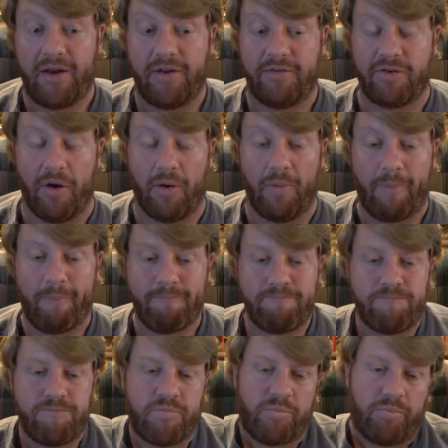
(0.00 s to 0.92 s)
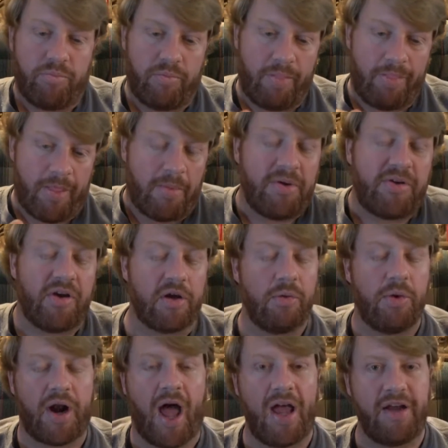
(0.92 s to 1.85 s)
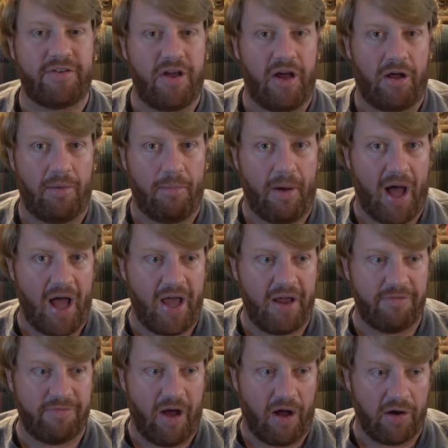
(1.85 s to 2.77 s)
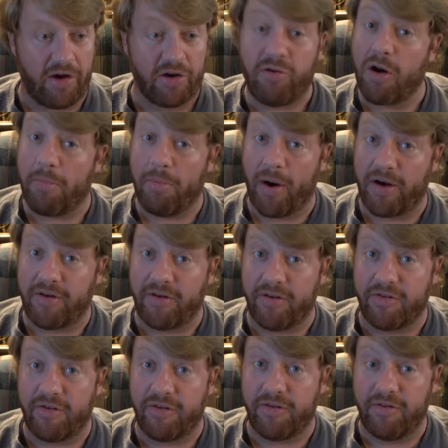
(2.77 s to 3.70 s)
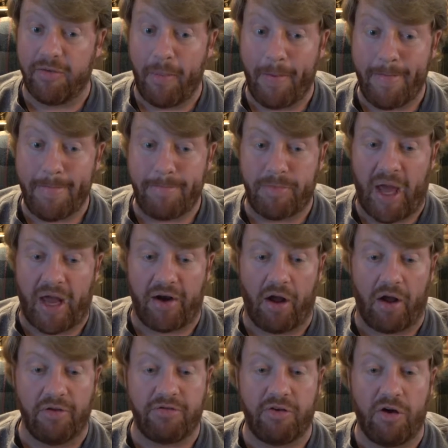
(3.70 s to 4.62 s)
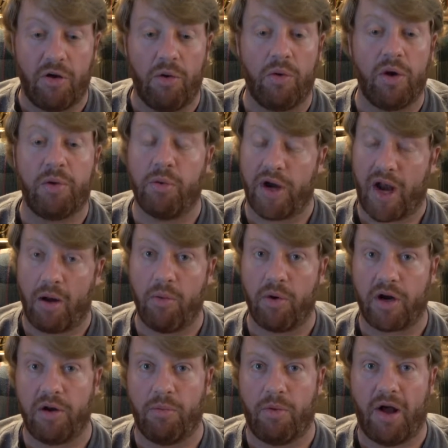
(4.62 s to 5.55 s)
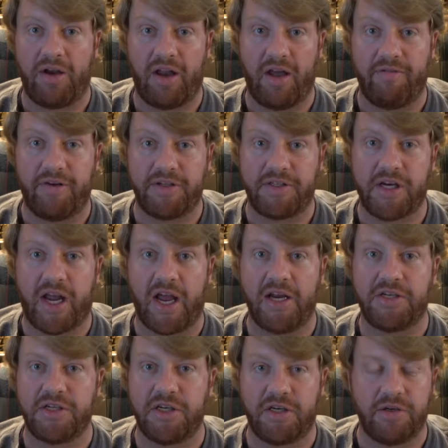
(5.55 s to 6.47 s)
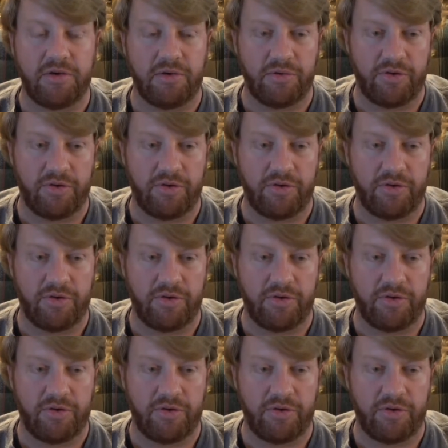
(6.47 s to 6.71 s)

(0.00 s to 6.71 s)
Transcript: So let me tell you what I tell my falconry apprentices. And also, when I work in wildlife education,